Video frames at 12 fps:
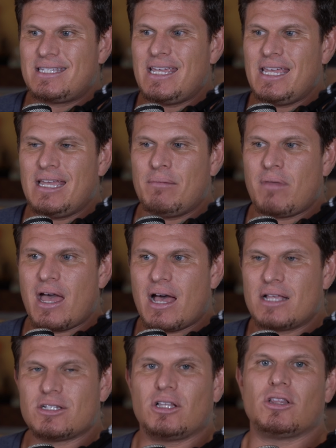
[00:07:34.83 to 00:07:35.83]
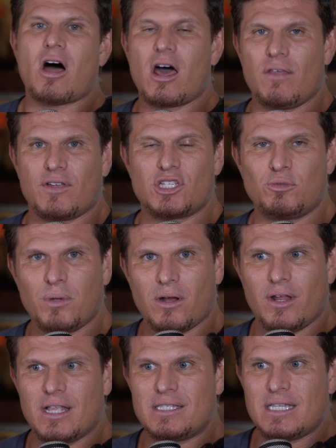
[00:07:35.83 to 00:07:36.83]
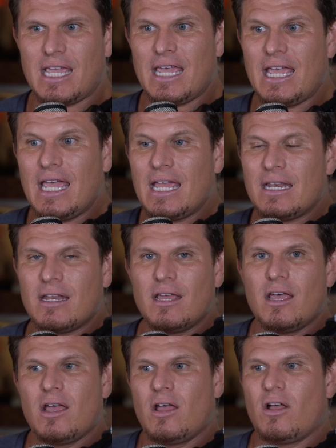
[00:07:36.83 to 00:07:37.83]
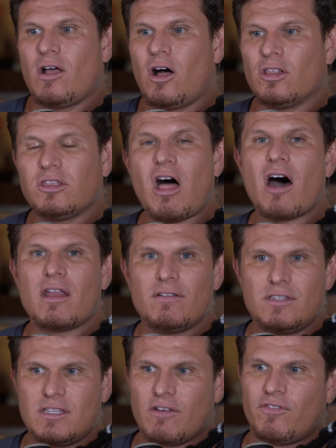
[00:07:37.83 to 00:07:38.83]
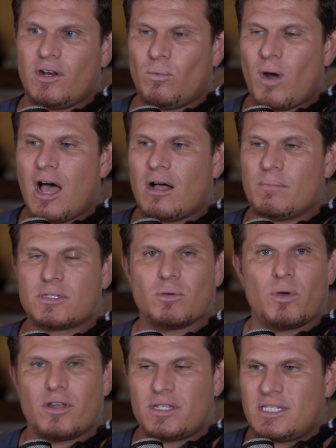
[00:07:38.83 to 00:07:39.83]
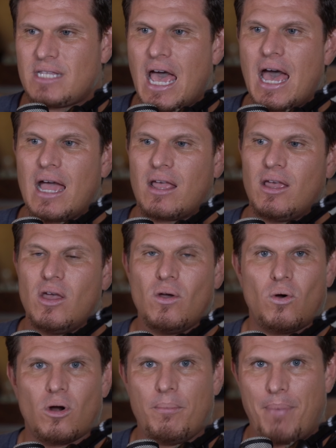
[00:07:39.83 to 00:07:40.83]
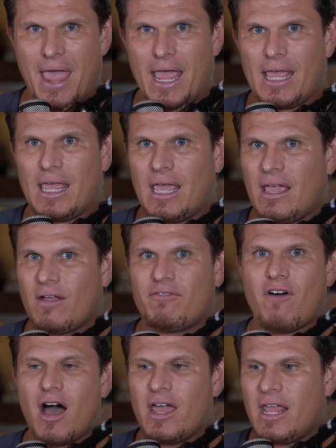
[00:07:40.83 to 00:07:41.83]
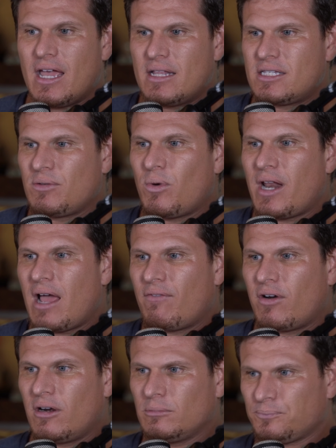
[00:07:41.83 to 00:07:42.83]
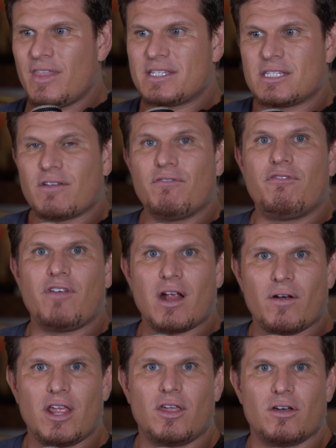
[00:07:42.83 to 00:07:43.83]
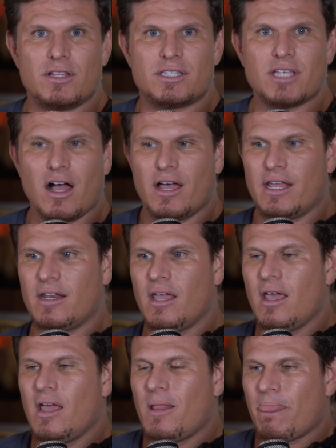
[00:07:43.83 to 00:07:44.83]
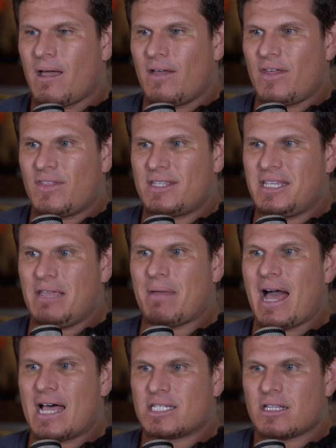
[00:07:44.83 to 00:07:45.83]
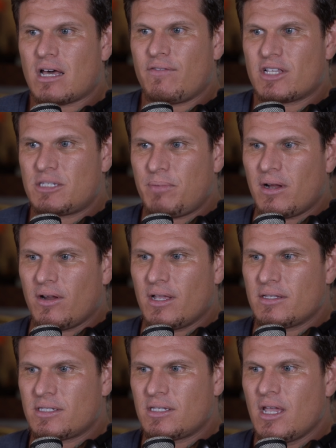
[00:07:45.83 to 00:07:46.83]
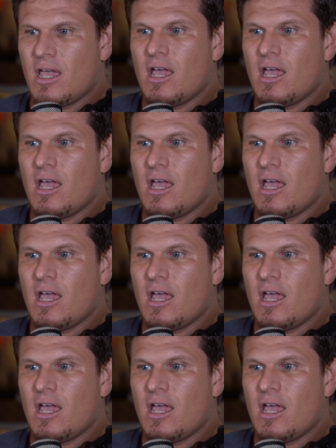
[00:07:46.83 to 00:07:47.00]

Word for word: team has a lot of experience in a lot of different realms. So whether it's tech or banking, finance, whatever, this is a very good sign that the team has a lot of experience.